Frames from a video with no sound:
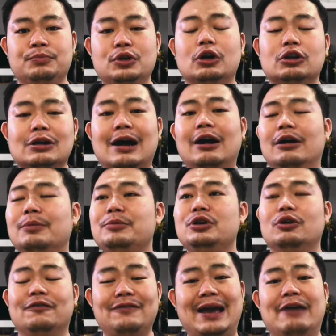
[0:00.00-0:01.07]
an army
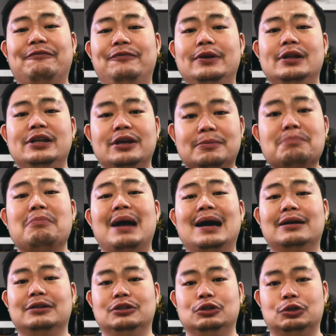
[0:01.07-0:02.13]
of affiliate
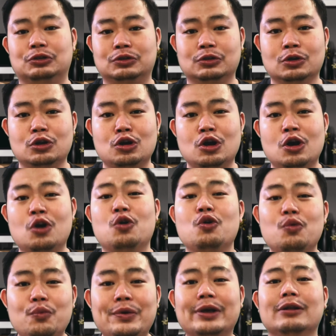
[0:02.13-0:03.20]
marketers who
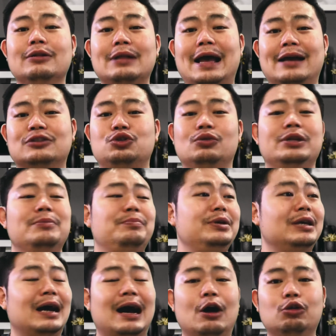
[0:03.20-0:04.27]
will actually
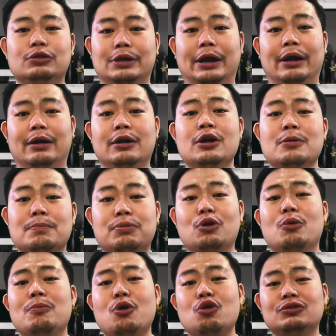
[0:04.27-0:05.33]
be out there
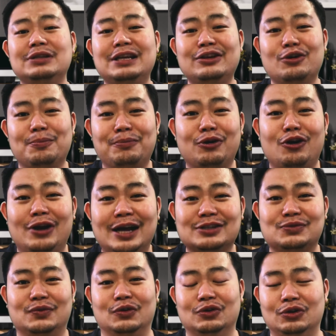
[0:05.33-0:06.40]
promoting your products
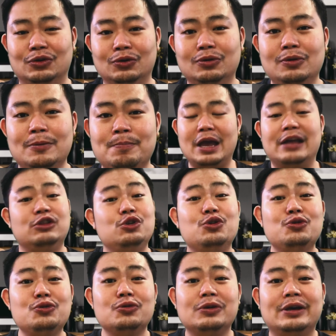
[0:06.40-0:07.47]
for you, and
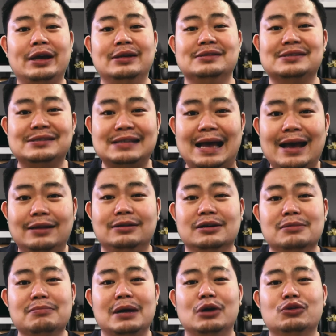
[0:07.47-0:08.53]
you can set the
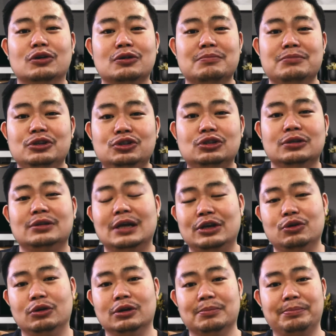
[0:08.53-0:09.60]
amount of commission that
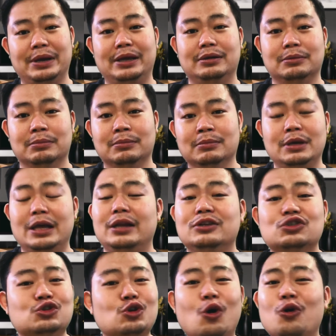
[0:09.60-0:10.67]
you're going to pay them. It
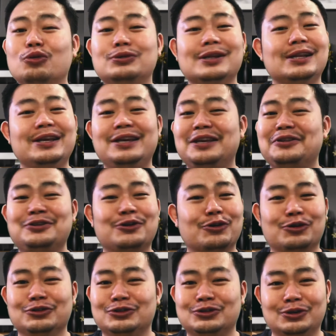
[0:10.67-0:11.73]
is totally in your
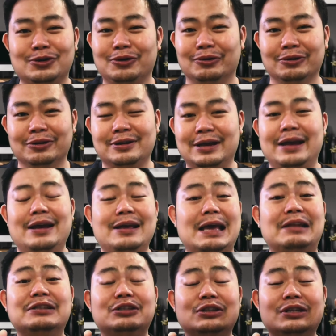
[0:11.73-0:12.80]
control. Okay?
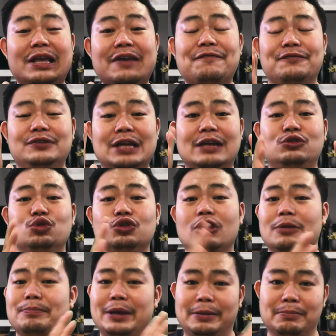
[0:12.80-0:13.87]
And if they do
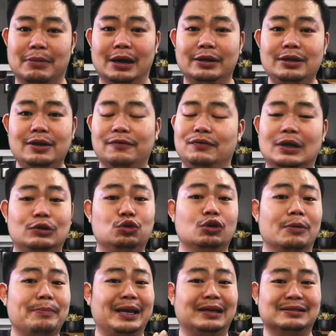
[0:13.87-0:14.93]
not make money, if they do
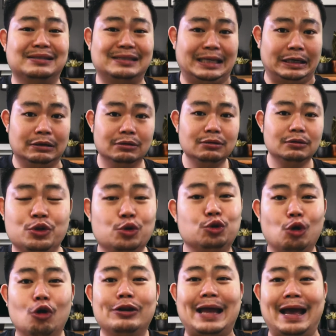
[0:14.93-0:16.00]
not make a sale, you
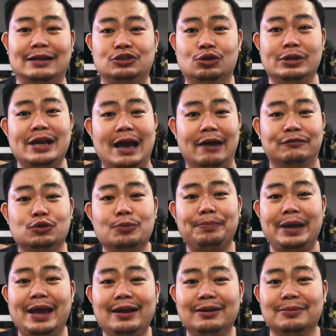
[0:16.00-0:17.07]
don't actually have to
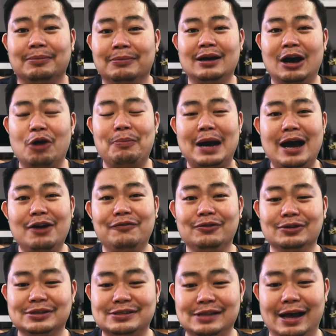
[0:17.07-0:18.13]
pay them. How
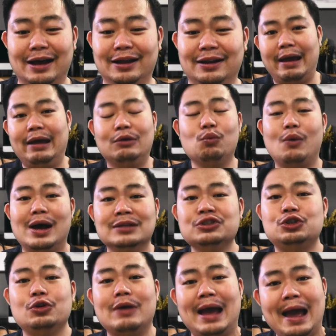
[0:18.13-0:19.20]
powerful is that? And once
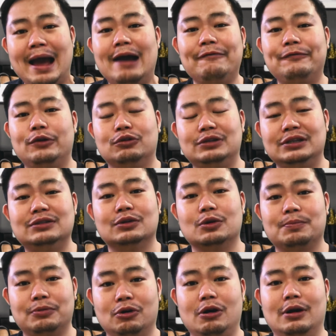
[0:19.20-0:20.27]
you have your digital
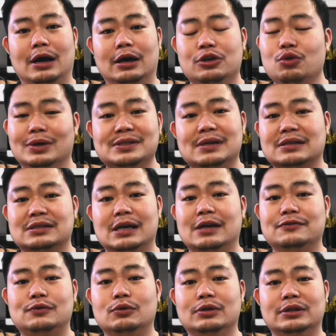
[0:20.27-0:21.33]
product, you are
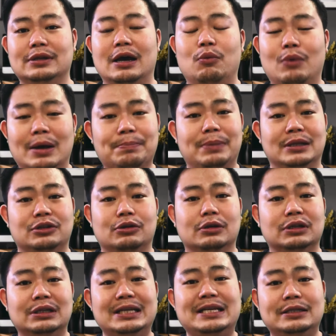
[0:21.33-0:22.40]
successful in that one particular
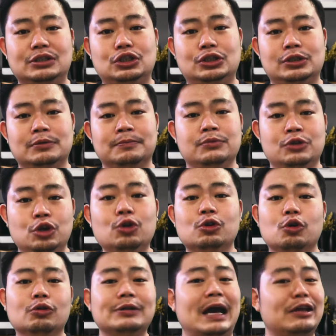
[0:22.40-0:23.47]
niche. Do you
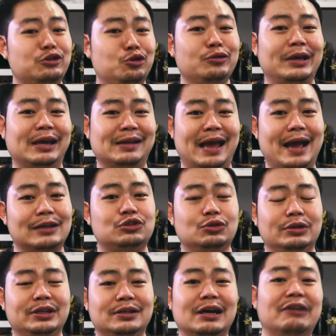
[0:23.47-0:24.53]
know that you can
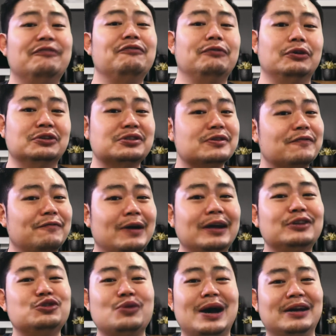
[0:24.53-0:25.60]
actually diversify
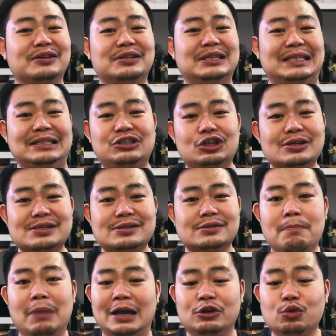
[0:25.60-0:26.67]
to other niches?
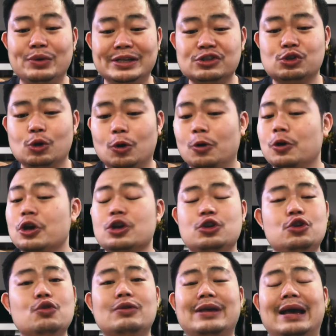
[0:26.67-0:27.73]
By doing so,
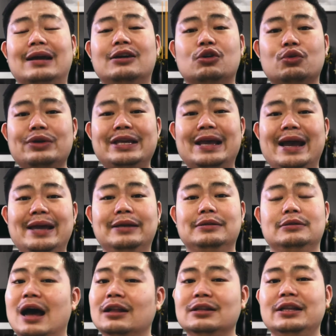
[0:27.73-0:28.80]
you can create
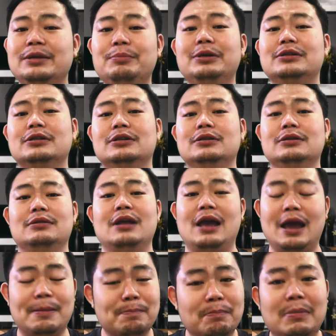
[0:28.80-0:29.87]
unlimited
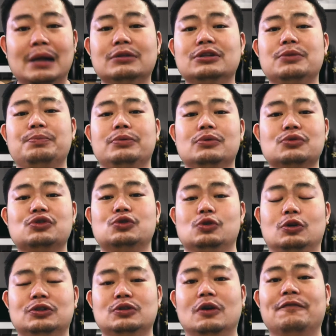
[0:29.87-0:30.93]
and multiple
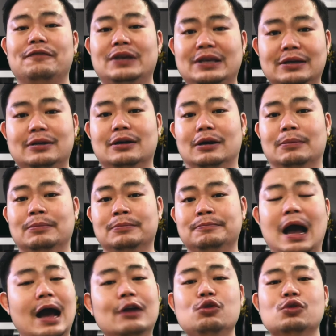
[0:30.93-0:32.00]
source of income.
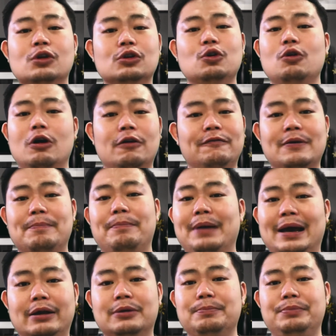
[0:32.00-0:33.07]
I do not know of a
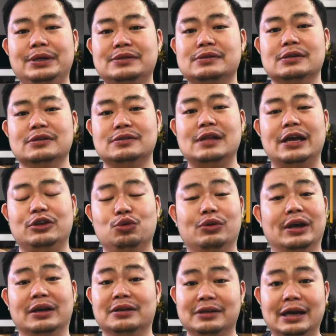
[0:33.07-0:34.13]
better business that you
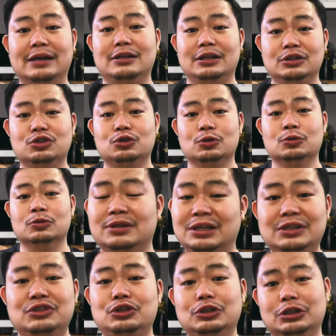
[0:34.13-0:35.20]
can get into
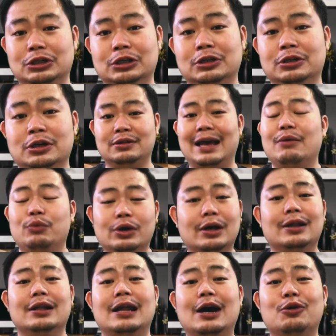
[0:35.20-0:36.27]
this year that will
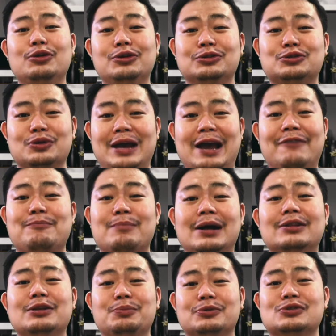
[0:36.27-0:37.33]
allow you to have
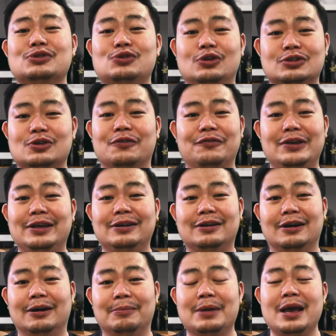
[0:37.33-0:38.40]
multiple sources of
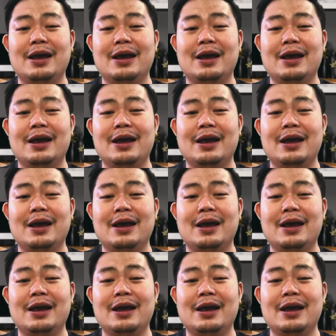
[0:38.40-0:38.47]
income